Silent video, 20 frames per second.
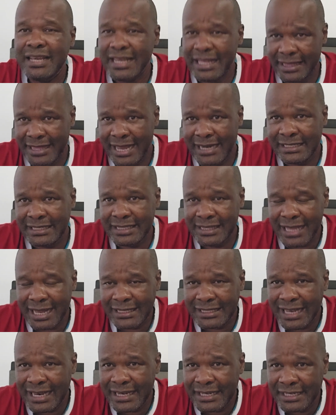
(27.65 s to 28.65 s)

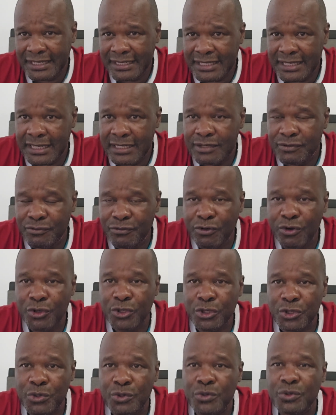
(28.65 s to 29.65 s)
that are needed for
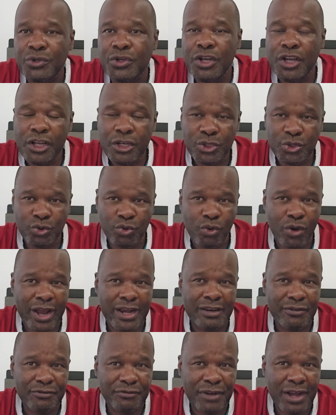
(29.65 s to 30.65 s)
you to
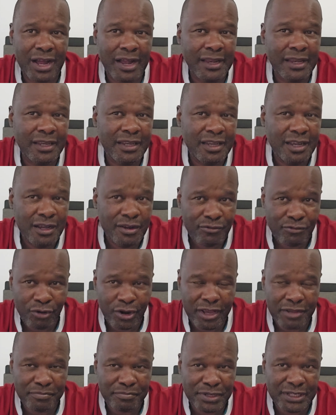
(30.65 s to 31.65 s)
qualify for
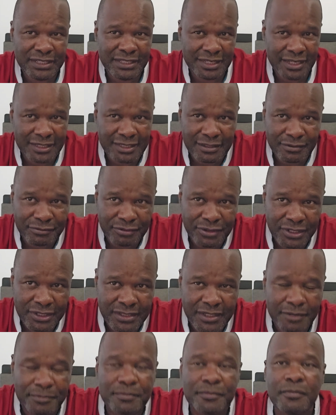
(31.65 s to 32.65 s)
a business visa.